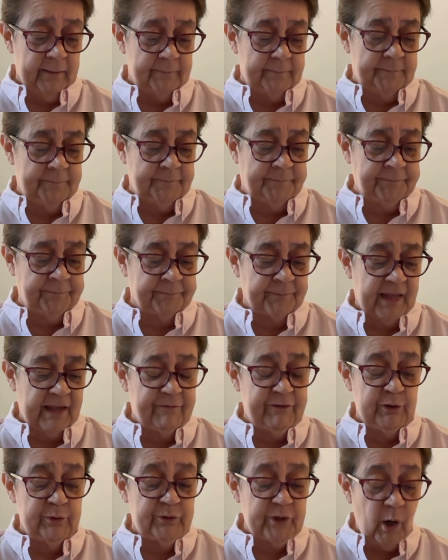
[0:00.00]

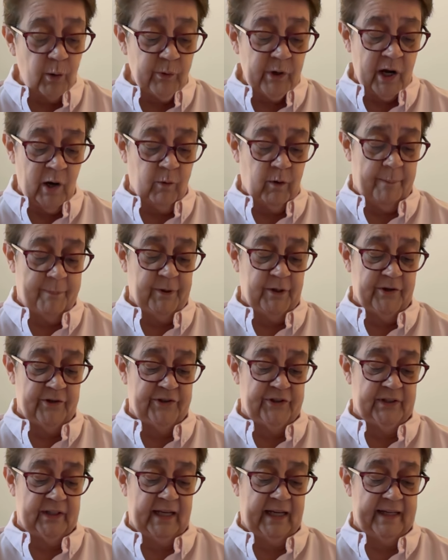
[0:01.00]
If you don't know a
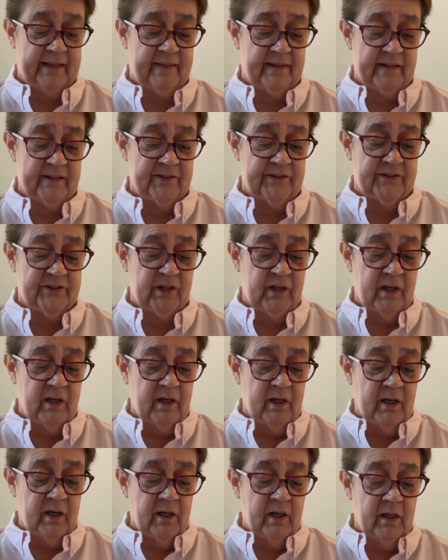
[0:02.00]
person like this,
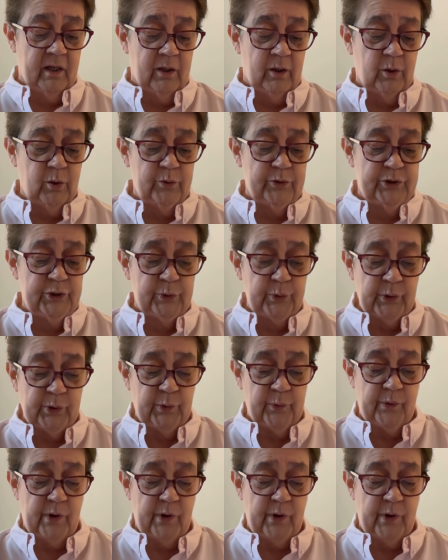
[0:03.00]
who do you